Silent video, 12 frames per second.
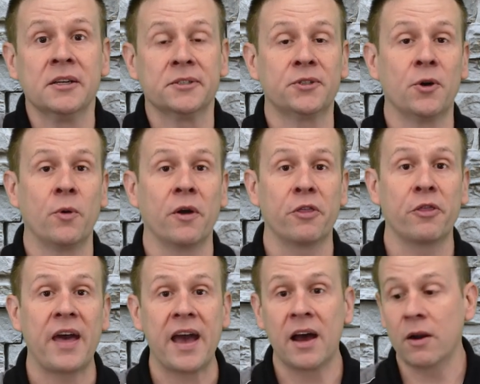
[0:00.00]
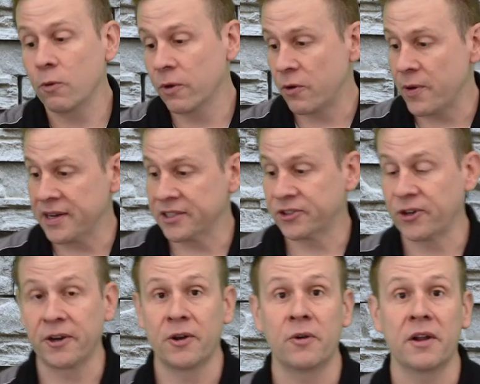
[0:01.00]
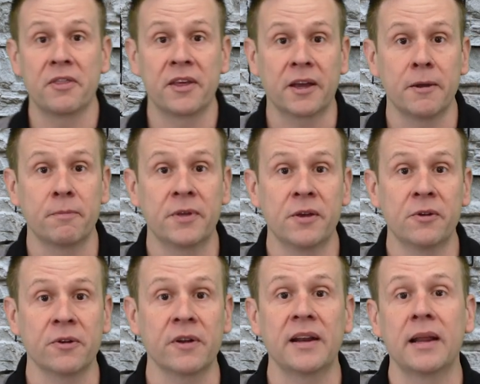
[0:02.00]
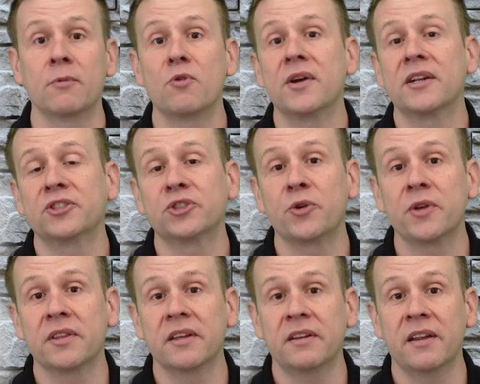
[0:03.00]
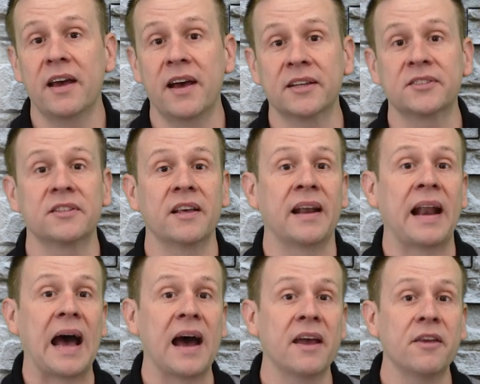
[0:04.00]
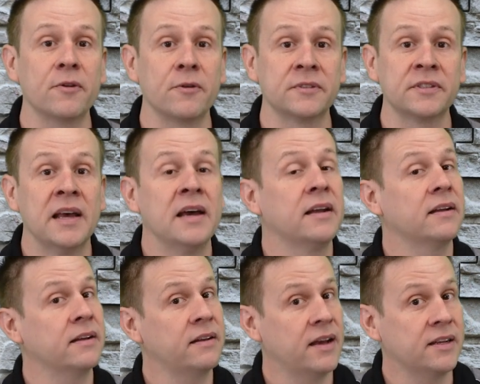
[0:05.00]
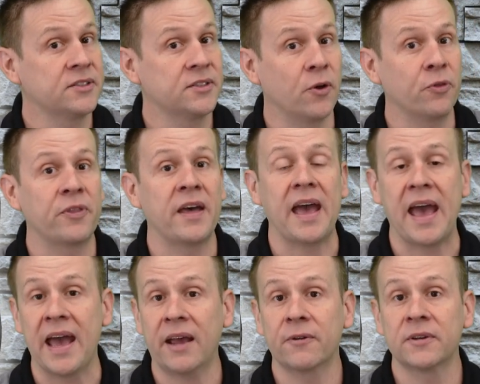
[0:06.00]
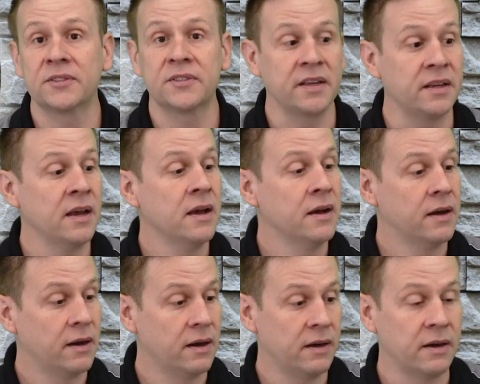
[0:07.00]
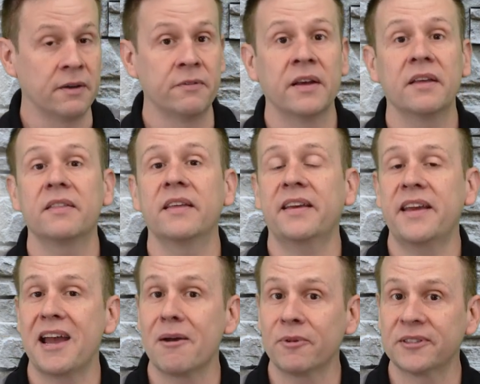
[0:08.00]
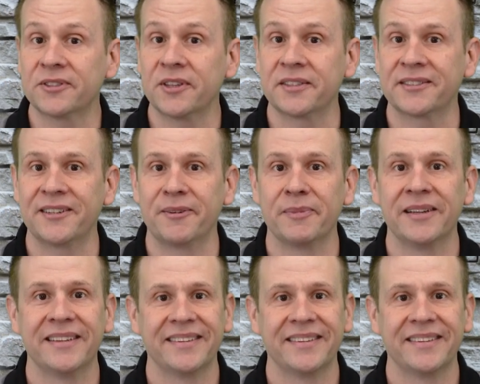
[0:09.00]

So with that, we're going to start out in the computer and I'm going to show you the tests that I use to test out the accuracy of the camera system.